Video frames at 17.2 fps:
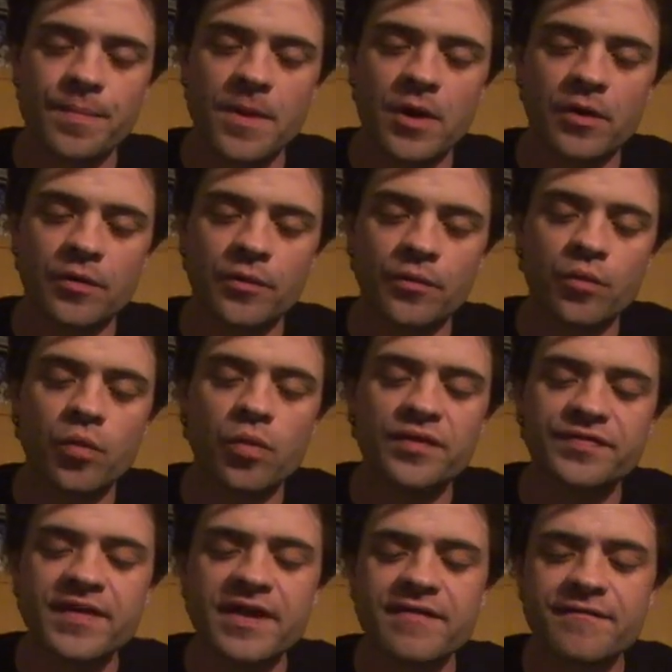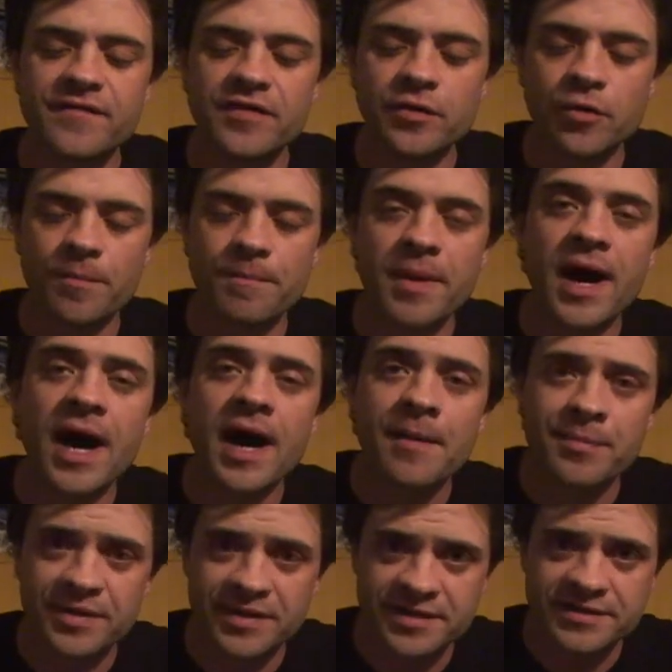or what they feel
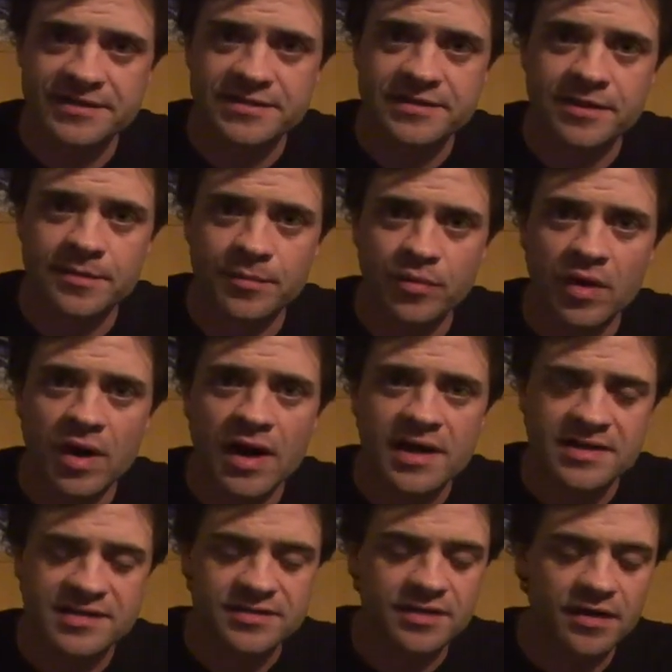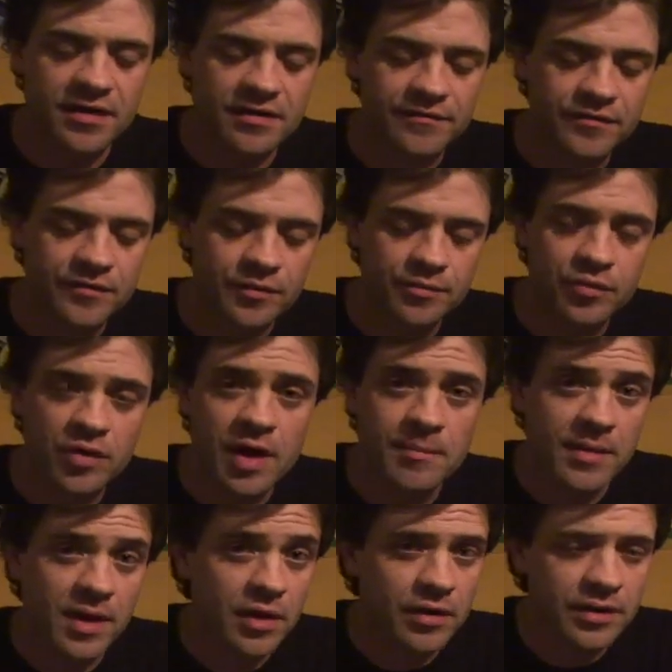pop is comprised of, or
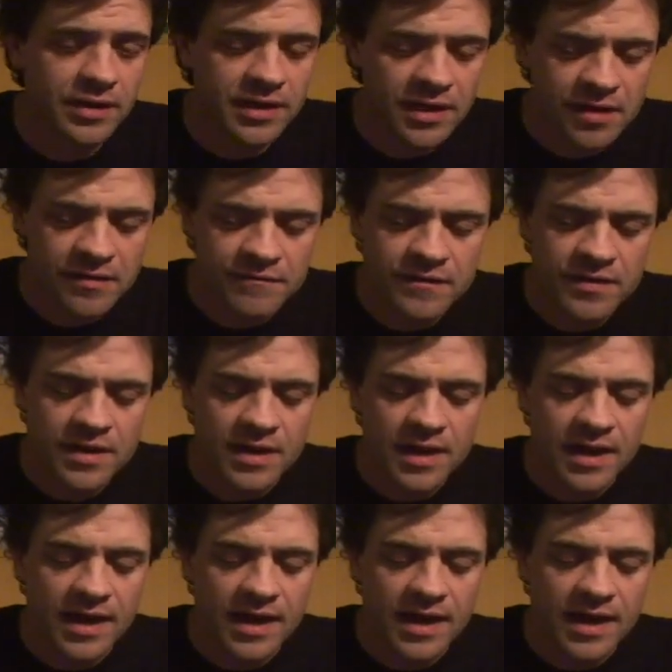primarily of.